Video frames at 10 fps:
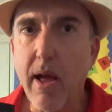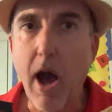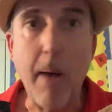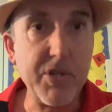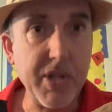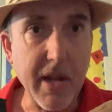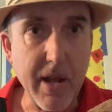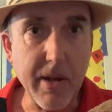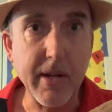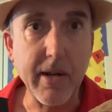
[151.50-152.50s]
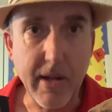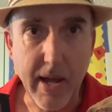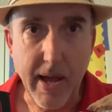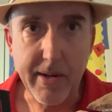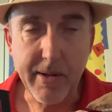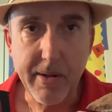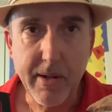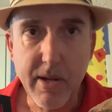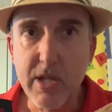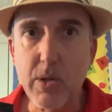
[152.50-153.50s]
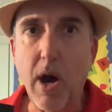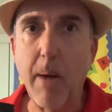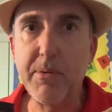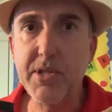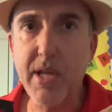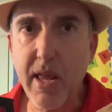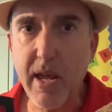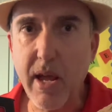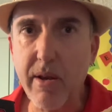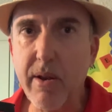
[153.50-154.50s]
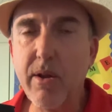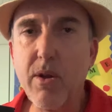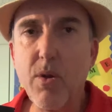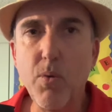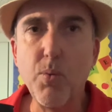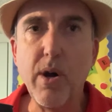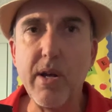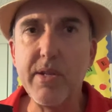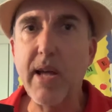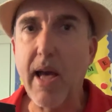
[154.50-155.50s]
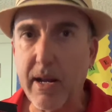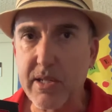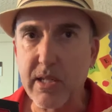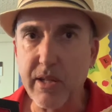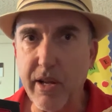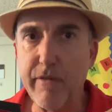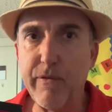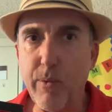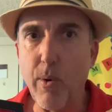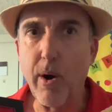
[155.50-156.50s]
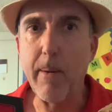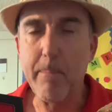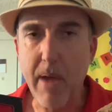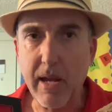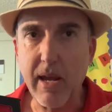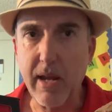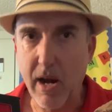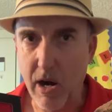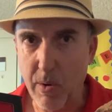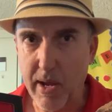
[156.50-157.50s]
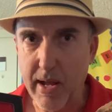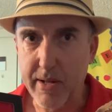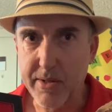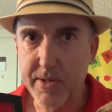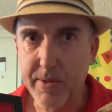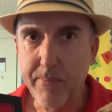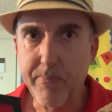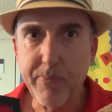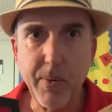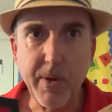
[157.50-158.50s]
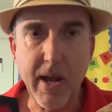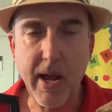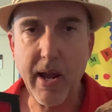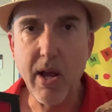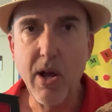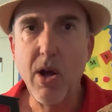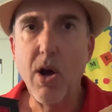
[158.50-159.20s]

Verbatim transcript: obsidian can get. So obsidian was excellent for making arrowheads, okay?